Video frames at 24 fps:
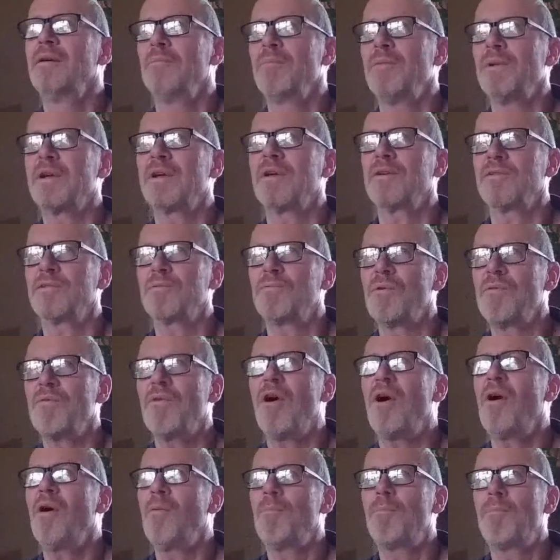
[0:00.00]
because we've
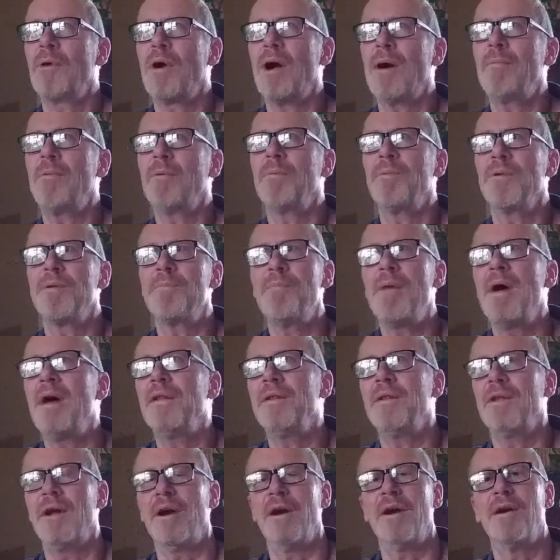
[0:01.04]
all probably
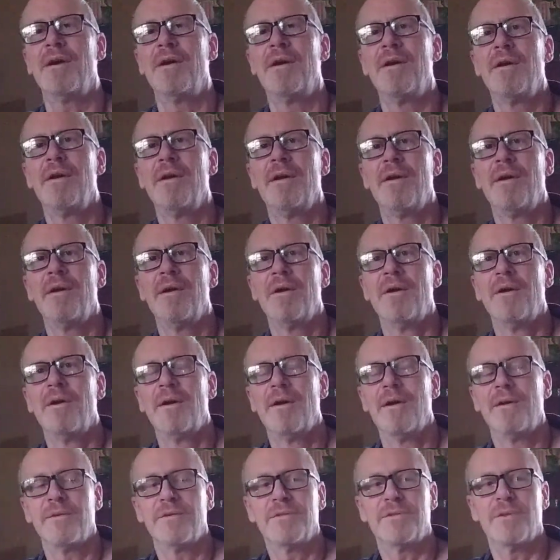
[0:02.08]
been there.
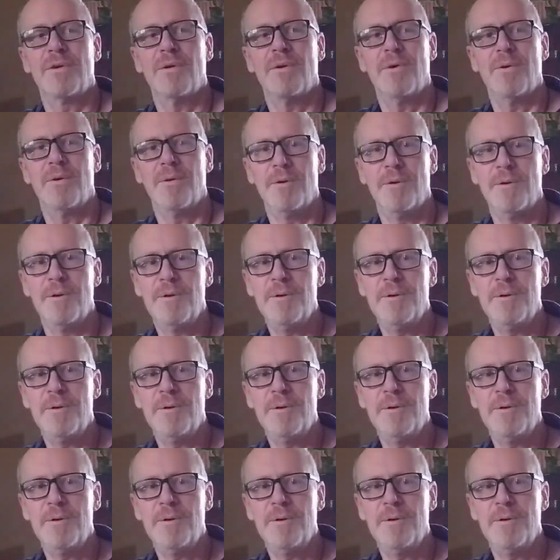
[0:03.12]
So